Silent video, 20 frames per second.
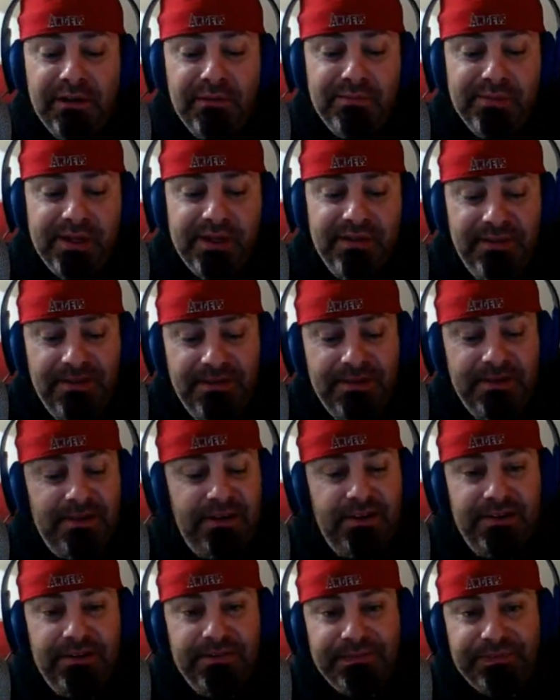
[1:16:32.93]
but
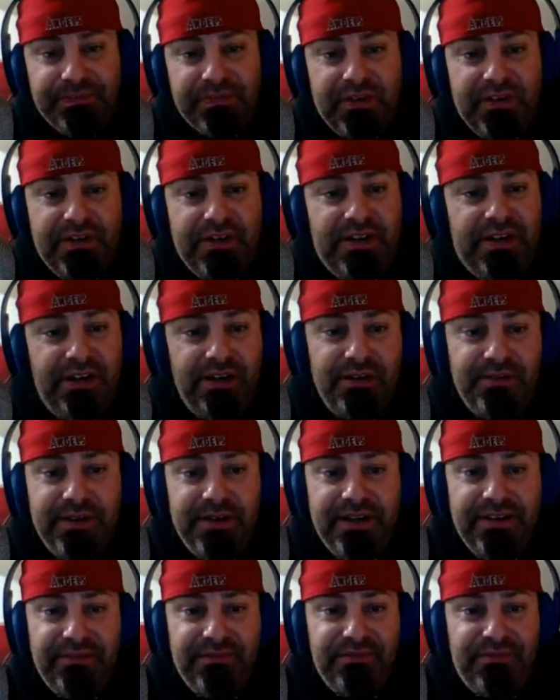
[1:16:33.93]

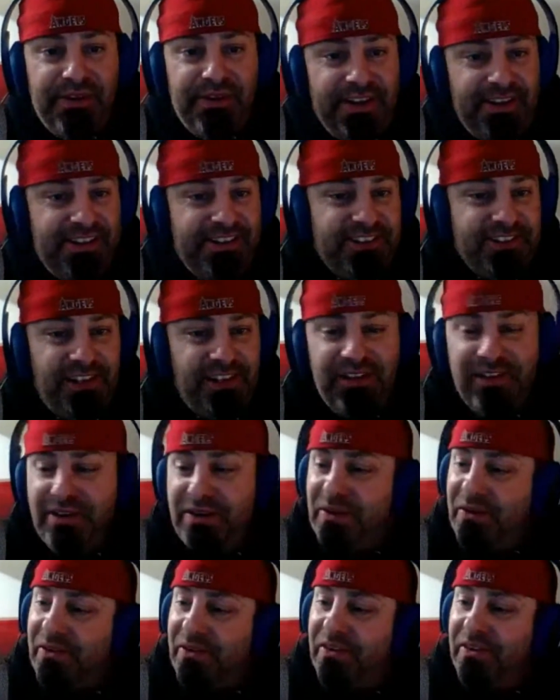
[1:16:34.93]
it feels a
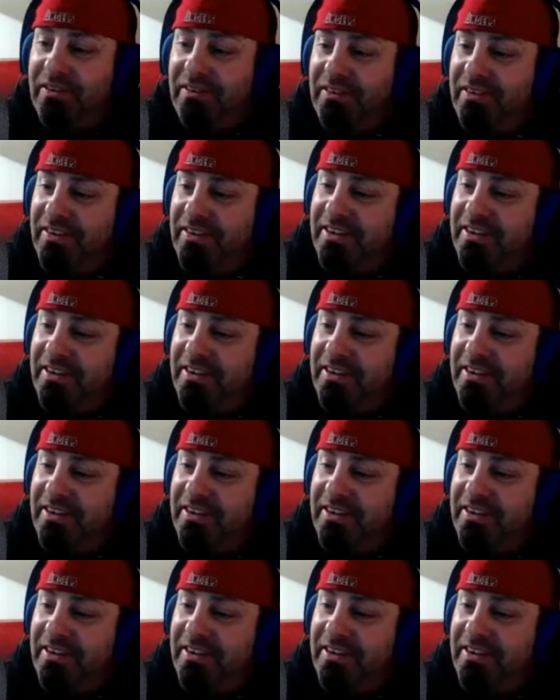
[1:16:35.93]
little